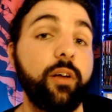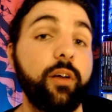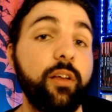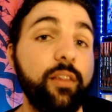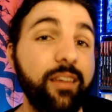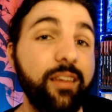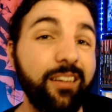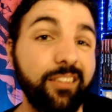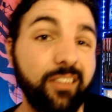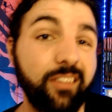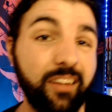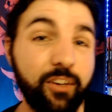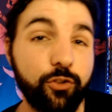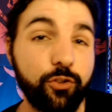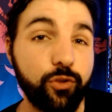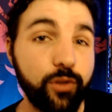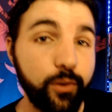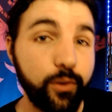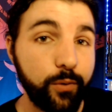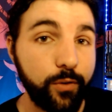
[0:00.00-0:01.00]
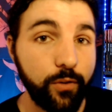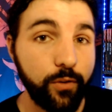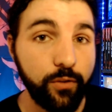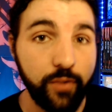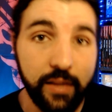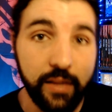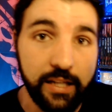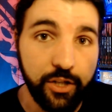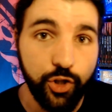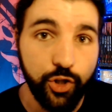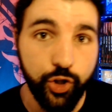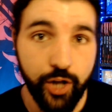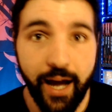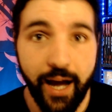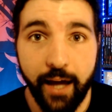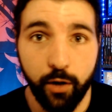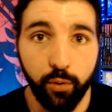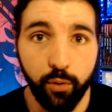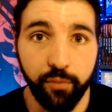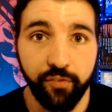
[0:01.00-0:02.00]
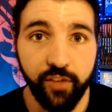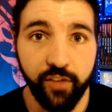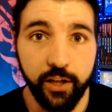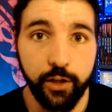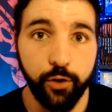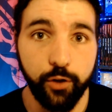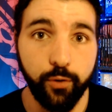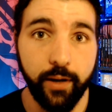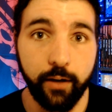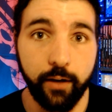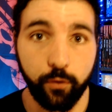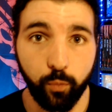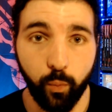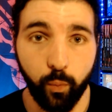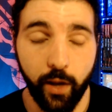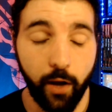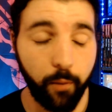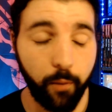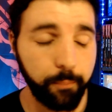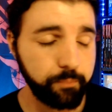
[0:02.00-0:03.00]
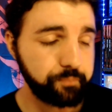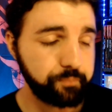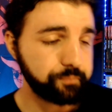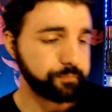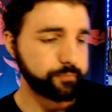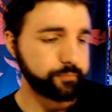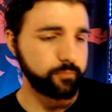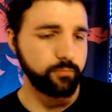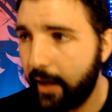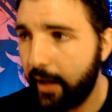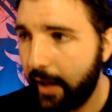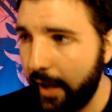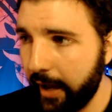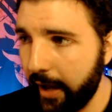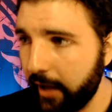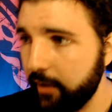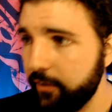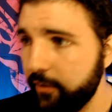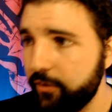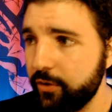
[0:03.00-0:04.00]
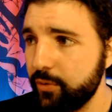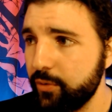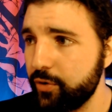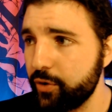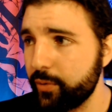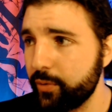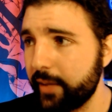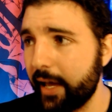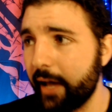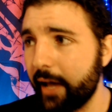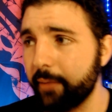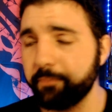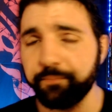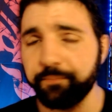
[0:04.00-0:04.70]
This introduces the shadow figure as well. As you do that,